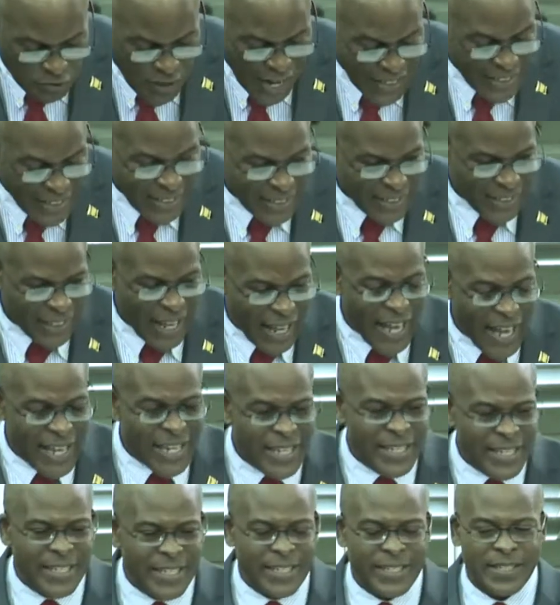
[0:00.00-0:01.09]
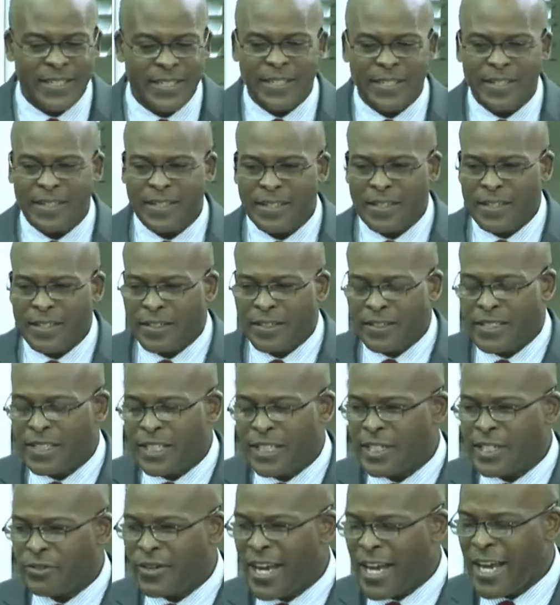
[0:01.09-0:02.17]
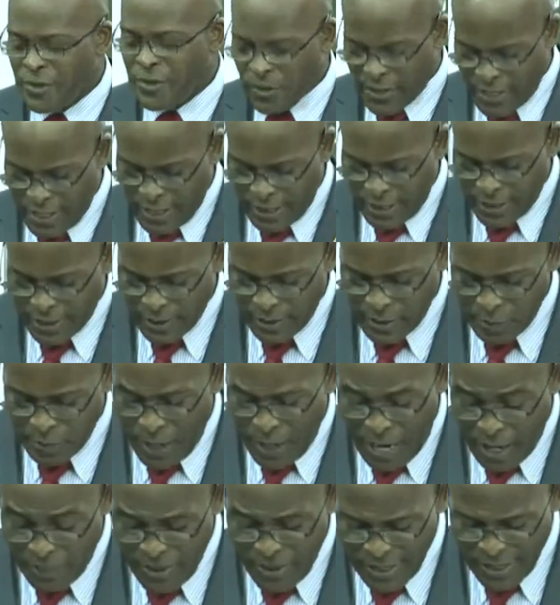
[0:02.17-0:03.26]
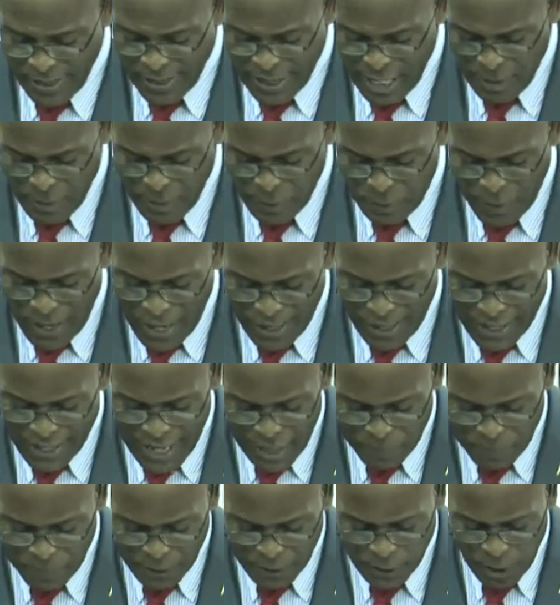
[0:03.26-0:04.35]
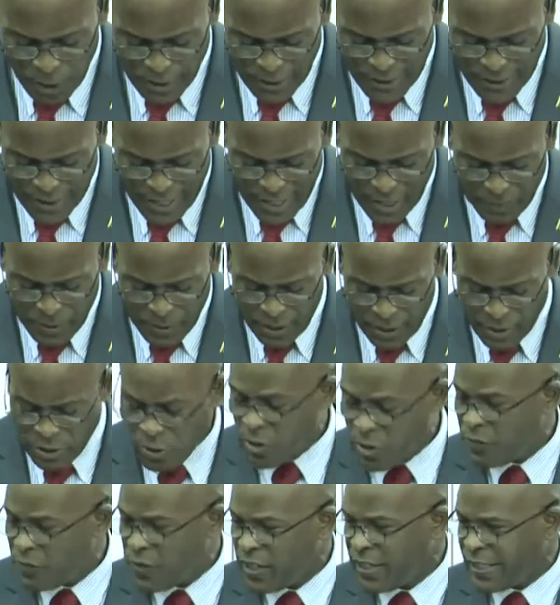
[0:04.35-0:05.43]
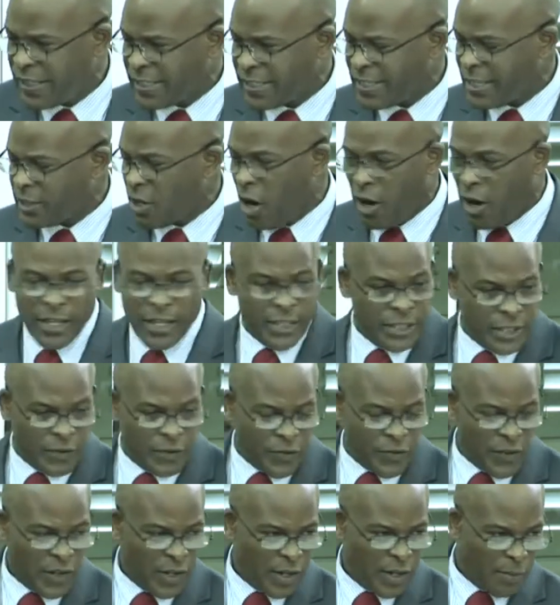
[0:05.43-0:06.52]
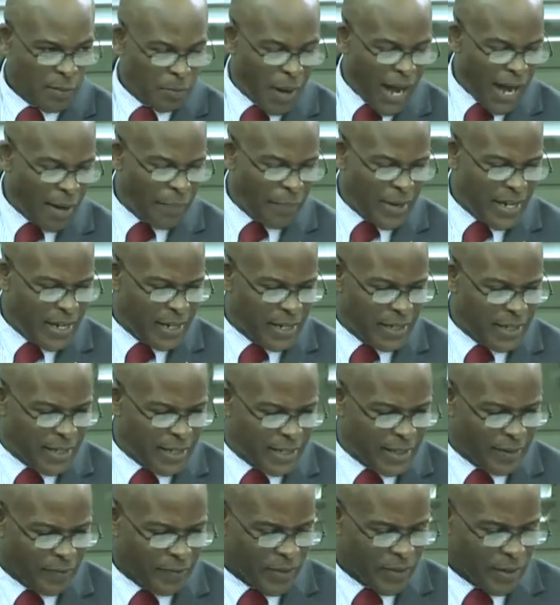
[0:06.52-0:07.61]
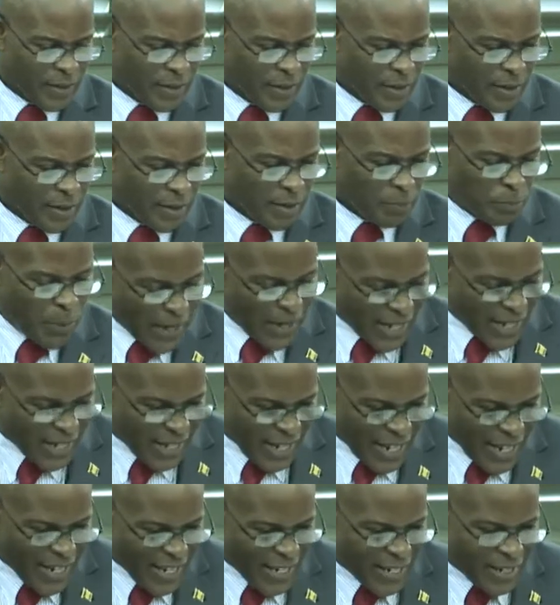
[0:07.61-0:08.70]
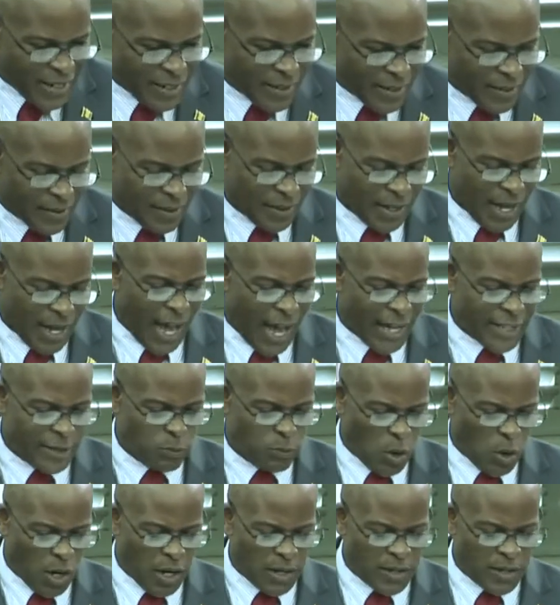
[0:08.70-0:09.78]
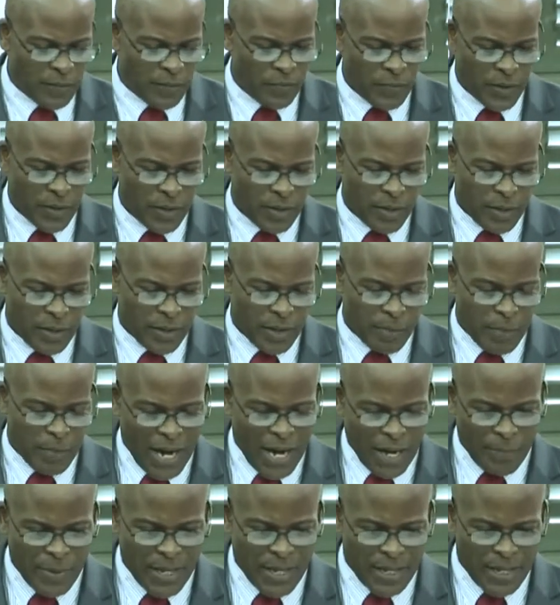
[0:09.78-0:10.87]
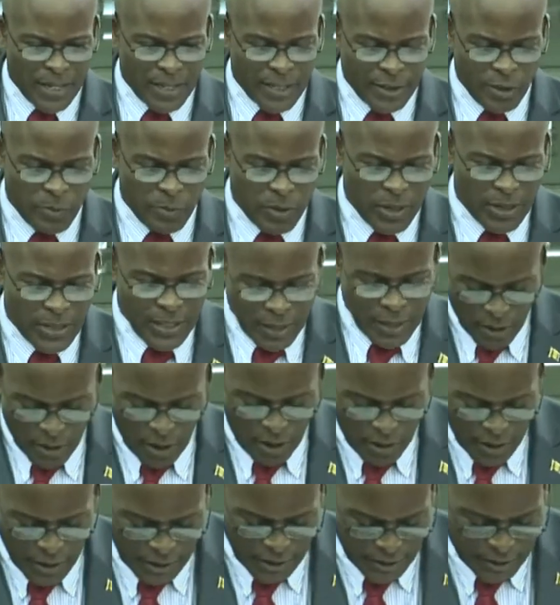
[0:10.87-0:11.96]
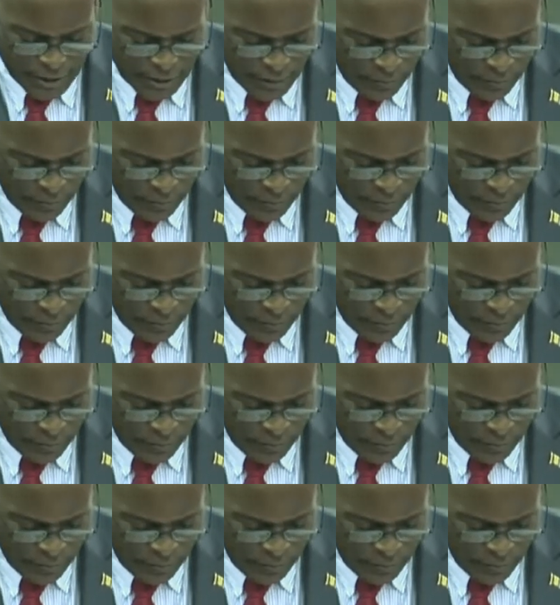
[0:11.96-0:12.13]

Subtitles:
rationalized tertiary education. The Barbados Labour Party had put on the table a University College of Barbados, bringing in as one the Barbados Community College,